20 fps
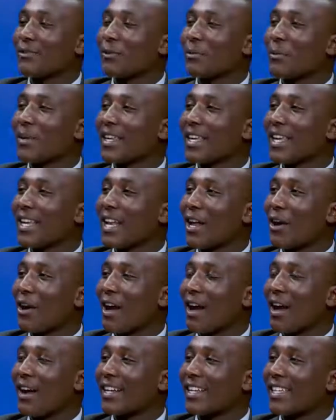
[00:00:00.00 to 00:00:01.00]
As we begin
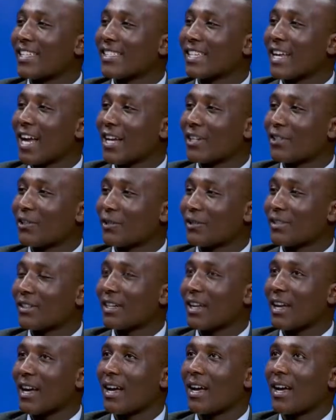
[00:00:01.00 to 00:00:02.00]
our
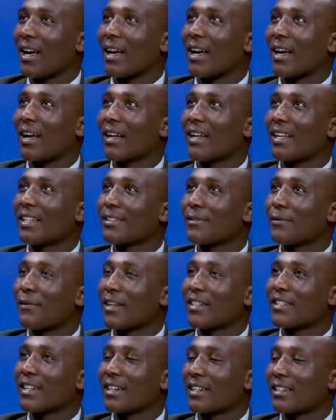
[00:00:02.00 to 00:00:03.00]
discussion, let's
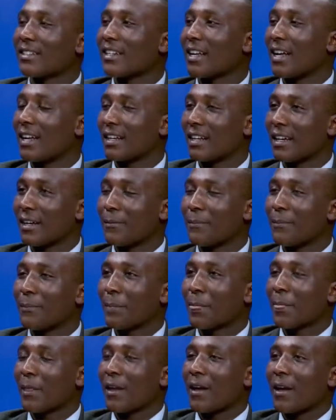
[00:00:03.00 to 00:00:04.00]
first understand
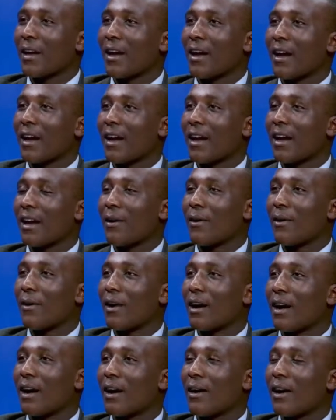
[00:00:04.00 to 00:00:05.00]

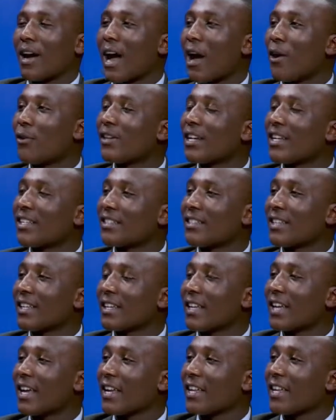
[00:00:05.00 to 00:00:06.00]
how does
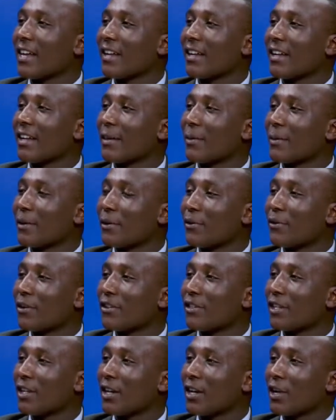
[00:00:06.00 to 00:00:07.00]
the Kenyan
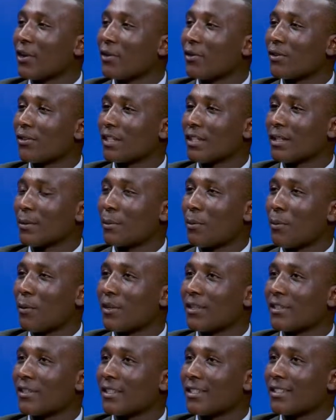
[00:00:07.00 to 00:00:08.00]
immigration laws and
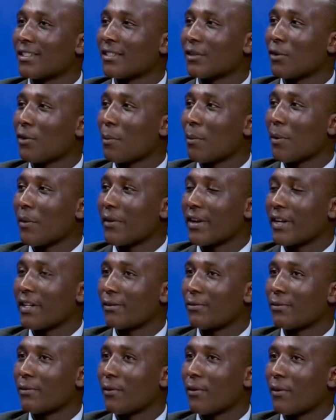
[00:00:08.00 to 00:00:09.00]
policies
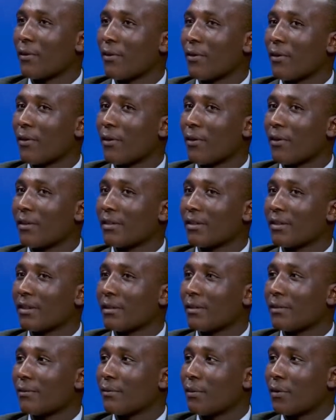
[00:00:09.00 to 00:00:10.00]
operate for
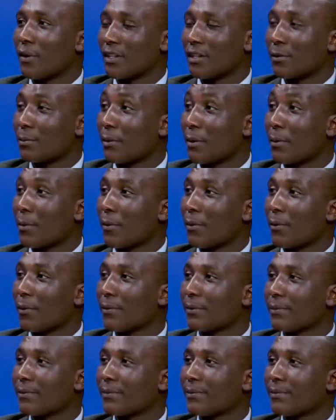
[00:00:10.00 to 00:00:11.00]
its people?
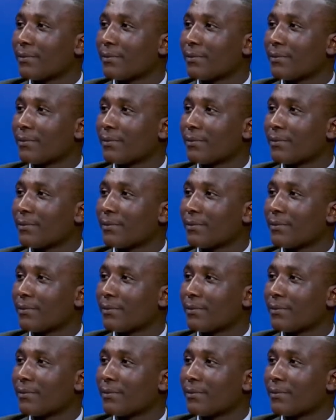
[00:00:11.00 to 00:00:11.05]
